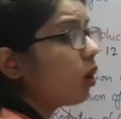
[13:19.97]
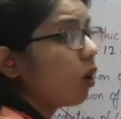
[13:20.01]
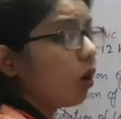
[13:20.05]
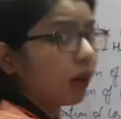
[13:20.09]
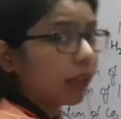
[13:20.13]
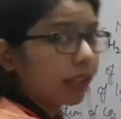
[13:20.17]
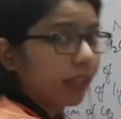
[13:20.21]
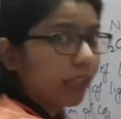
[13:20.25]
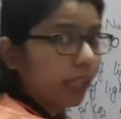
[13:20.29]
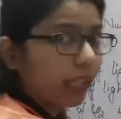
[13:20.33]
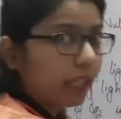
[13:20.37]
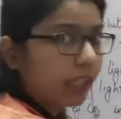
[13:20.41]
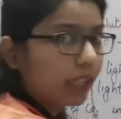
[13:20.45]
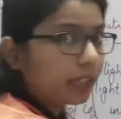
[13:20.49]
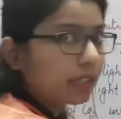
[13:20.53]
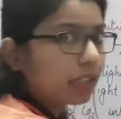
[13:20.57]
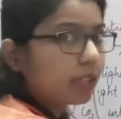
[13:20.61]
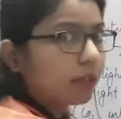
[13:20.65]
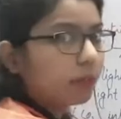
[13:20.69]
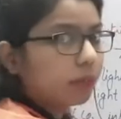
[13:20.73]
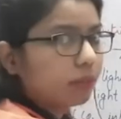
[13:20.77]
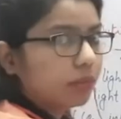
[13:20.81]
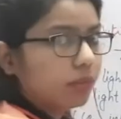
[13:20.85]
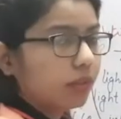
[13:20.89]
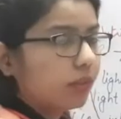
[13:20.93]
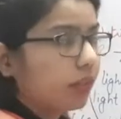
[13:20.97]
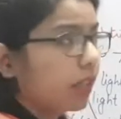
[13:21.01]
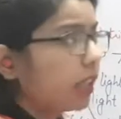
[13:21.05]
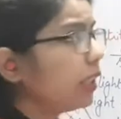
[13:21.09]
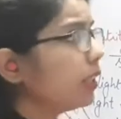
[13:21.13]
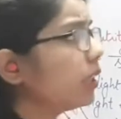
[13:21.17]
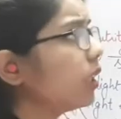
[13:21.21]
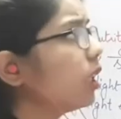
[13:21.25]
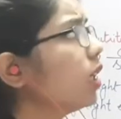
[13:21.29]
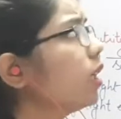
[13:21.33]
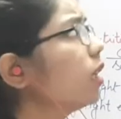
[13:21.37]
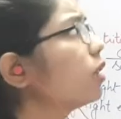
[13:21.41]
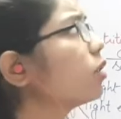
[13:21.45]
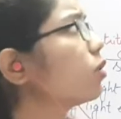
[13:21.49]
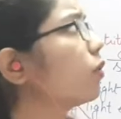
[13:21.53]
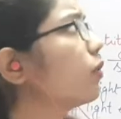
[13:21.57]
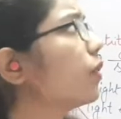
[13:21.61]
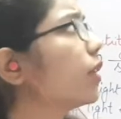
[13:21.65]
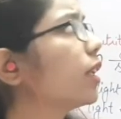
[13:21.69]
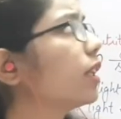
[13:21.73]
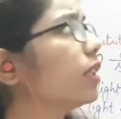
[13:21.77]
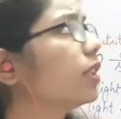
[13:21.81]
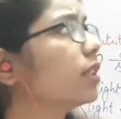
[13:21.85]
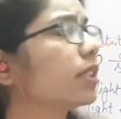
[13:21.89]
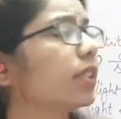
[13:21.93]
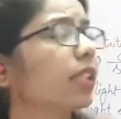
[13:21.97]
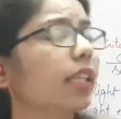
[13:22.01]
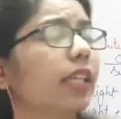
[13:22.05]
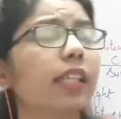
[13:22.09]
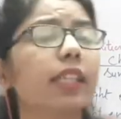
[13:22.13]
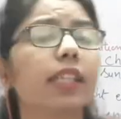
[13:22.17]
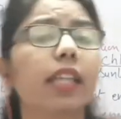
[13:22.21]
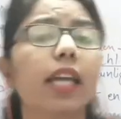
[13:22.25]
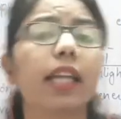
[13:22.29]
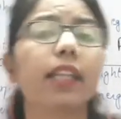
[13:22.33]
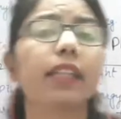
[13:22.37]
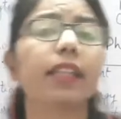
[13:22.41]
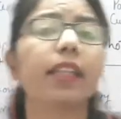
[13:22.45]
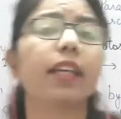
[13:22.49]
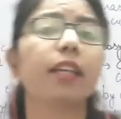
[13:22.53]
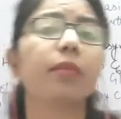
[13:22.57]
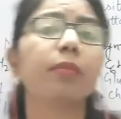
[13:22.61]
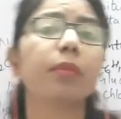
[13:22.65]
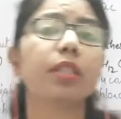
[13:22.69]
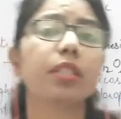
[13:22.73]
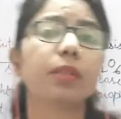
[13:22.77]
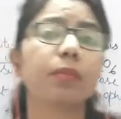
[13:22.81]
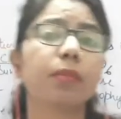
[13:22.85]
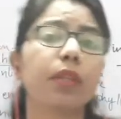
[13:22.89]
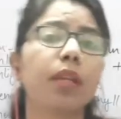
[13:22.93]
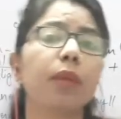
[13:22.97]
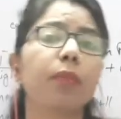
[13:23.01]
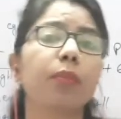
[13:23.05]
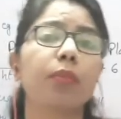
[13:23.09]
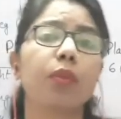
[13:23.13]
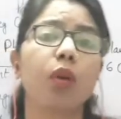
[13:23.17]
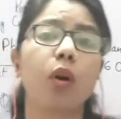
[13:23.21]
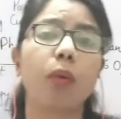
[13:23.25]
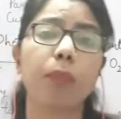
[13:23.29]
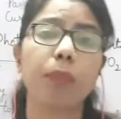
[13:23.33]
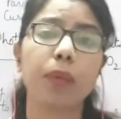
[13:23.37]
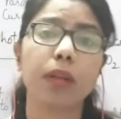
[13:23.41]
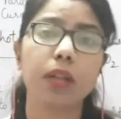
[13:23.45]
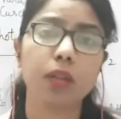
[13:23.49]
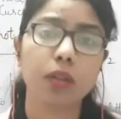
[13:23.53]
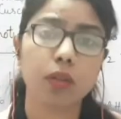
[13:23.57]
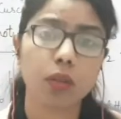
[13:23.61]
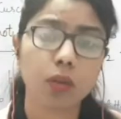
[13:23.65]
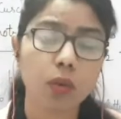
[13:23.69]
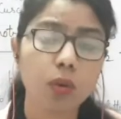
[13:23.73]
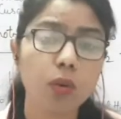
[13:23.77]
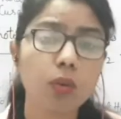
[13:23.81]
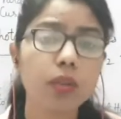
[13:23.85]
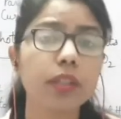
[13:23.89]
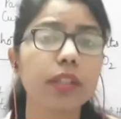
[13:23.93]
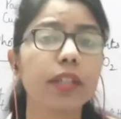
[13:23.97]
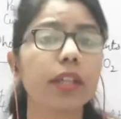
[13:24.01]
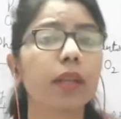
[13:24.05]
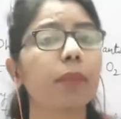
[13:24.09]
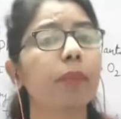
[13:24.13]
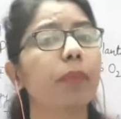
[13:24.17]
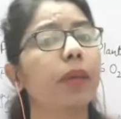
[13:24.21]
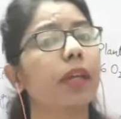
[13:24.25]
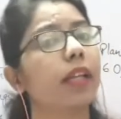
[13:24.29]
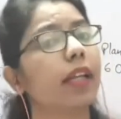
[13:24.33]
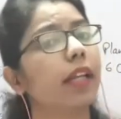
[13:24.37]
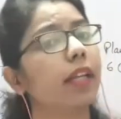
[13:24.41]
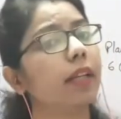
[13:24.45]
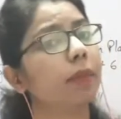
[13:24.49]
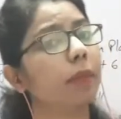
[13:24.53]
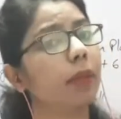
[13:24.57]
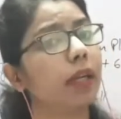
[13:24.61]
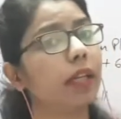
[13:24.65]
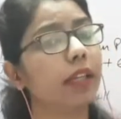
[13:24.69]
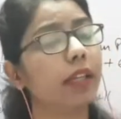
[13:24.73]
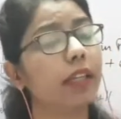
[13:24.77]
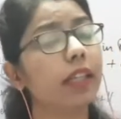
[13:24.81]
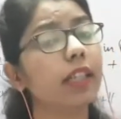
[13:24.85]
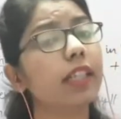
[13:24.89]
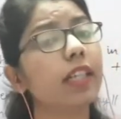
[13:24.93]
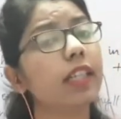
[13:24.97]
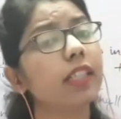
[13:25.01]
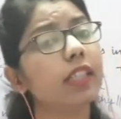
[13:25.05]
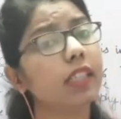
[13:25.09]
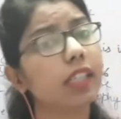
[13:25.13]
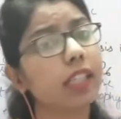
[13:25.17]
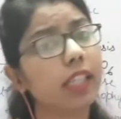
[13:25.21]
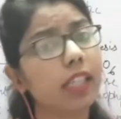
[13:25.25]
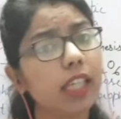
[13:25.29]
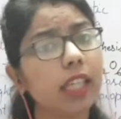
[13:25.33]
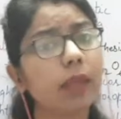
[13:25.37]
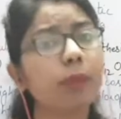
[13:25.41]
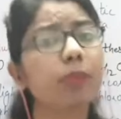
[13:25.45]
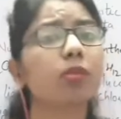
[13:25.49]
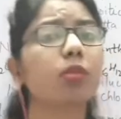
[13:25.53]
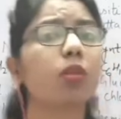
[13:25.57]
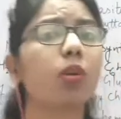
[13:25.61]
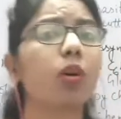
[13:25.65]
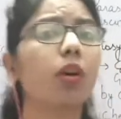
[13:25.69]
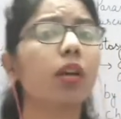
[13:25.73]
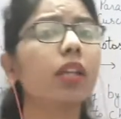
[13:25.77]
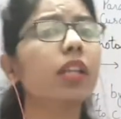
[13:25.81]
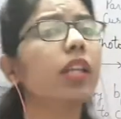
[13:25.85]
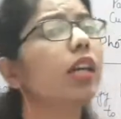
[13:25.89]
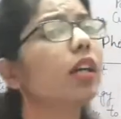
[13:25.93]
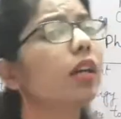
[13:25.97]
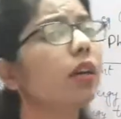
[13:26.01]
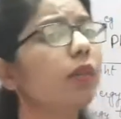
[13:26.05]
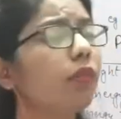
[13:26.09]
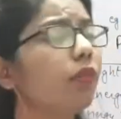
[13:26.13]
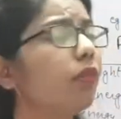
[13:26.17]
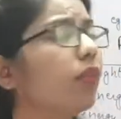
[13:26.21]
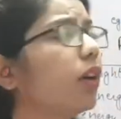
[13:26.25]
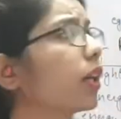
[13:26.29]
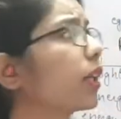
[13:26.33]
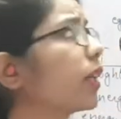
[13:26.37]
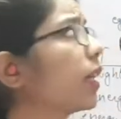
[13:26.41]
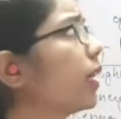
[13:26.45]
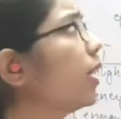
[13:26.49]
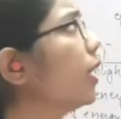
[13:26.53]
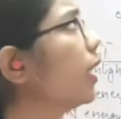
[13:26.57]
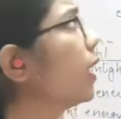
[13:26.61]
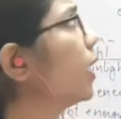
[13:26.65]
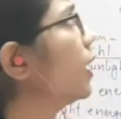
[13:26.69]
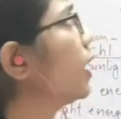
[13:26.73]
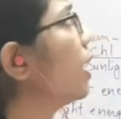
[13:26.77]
organisms, right? So we can say that there must be a proper growth, repair and maintenance, and keeps on working in